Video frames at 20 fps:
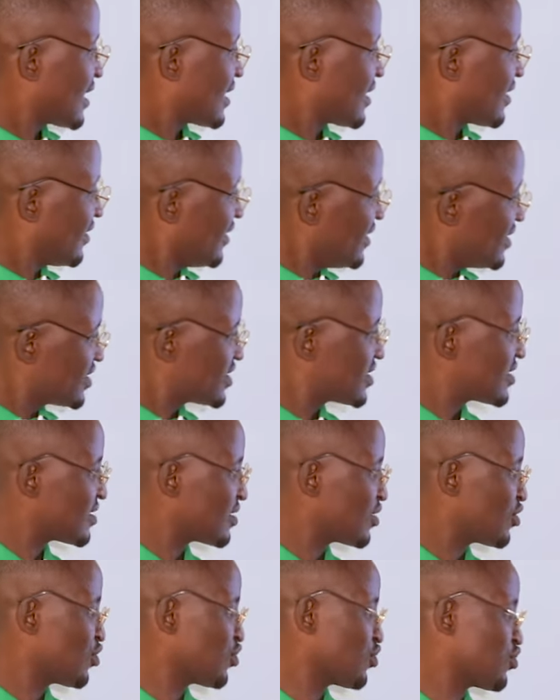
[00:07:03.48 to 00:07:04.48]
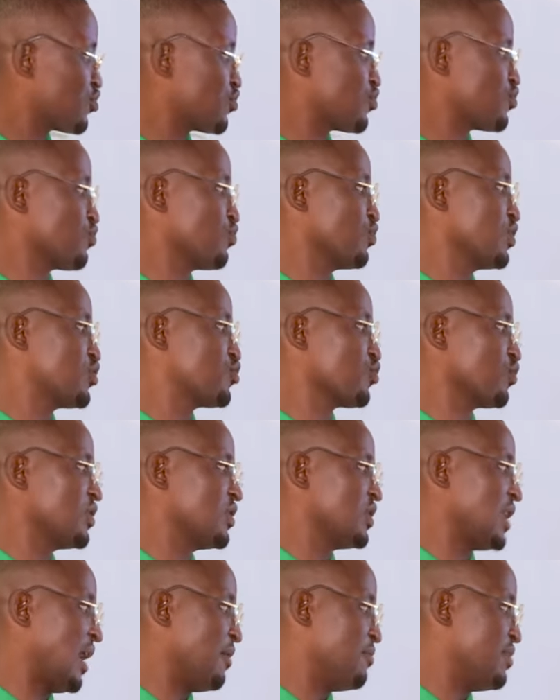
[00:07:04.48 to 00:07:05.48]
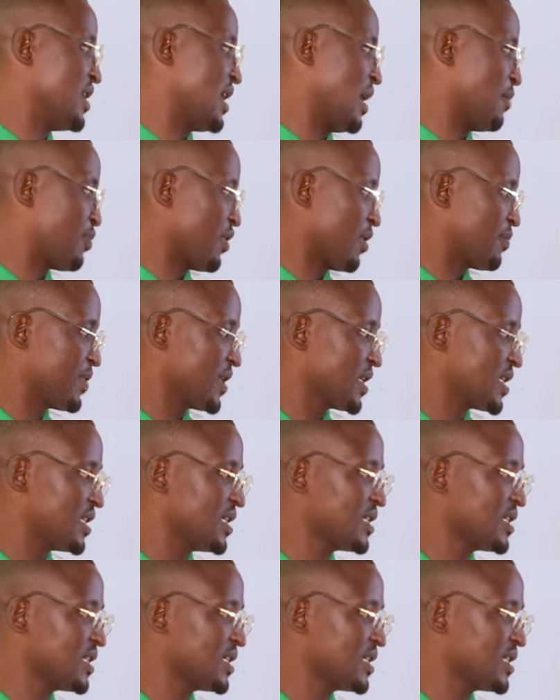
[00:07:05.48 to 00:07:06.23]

this, we should have been appropriate.